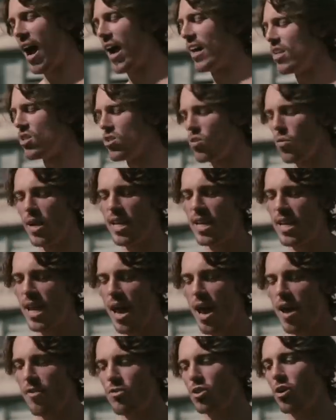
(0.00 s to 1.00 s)
I didn't do any
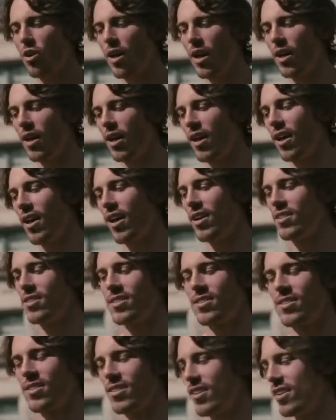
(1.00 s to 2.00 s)
calf training. I
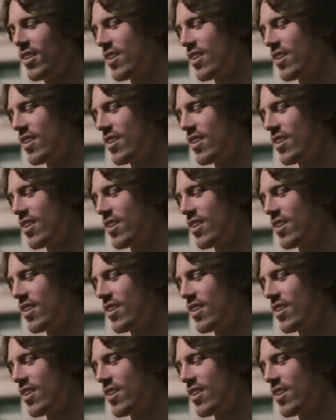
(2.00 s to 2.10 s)
just